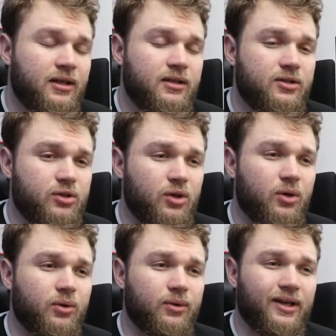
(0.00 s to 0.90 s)

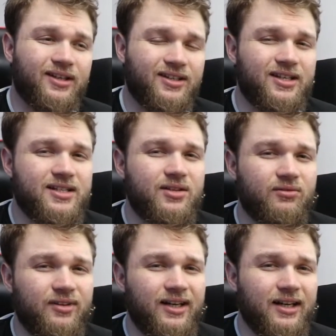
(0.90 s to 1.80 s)
So it
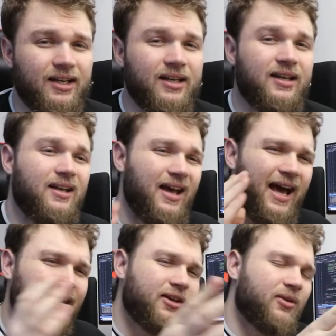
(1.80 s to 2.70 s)
doesn't really
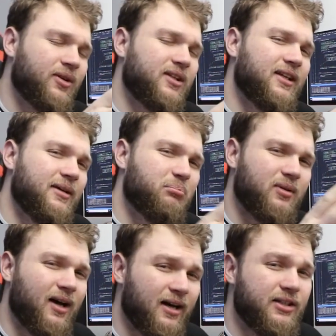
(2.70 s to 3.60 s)
accurately
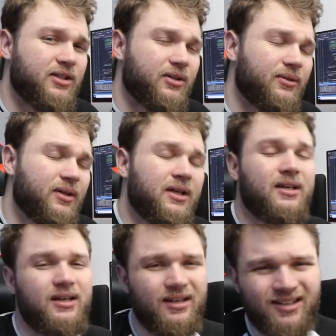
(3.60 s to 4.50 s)
blind you.
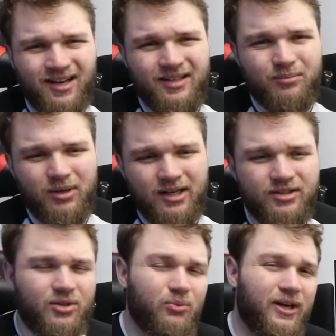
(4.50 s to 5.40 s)
It kind of blinds
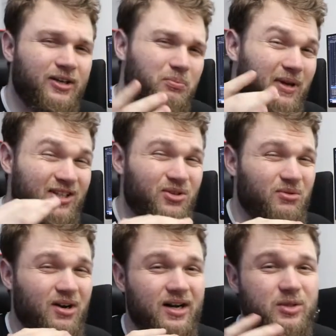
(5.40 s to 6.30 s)
you when it meets
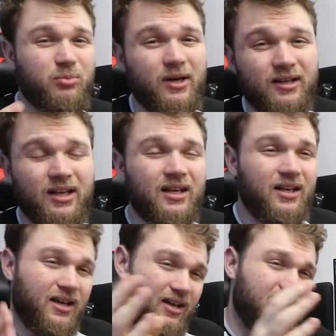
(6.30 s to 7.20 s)
your eyes, but
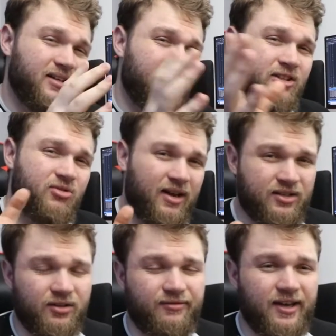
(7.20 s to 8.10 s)
it kind of like tracks
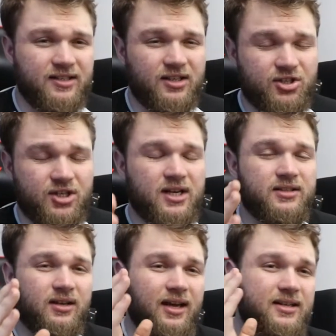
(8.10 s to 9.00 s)
your face and shines
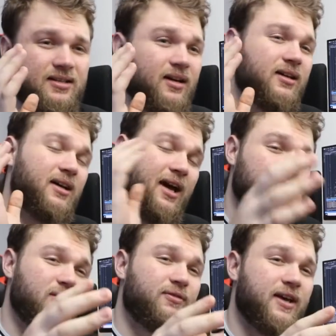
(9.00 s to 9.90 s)
the laser at
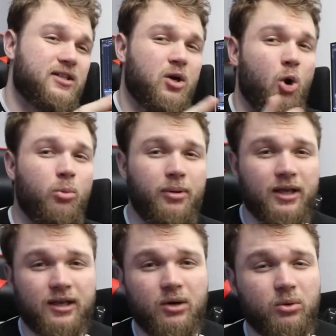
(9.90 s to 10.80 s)
your face,
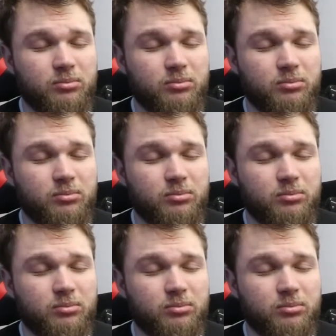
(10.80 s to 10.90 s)
hoping it will